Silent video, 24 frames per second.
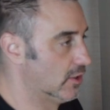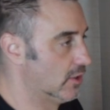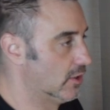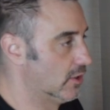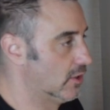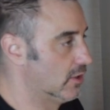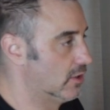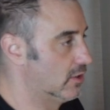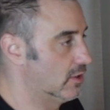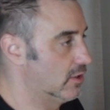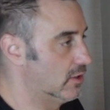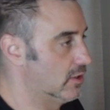
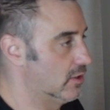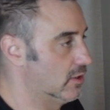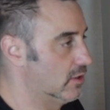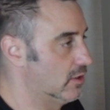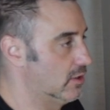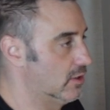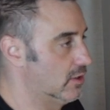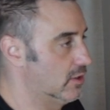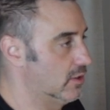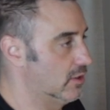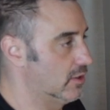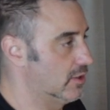have the
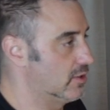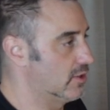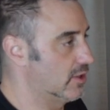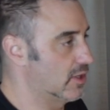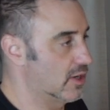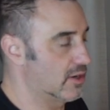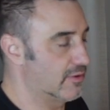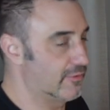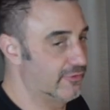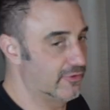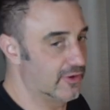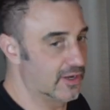discipline. You
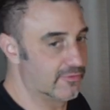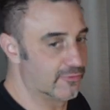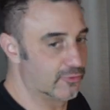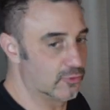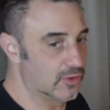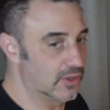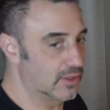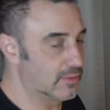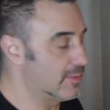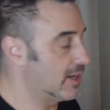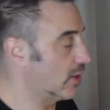got to fight for it.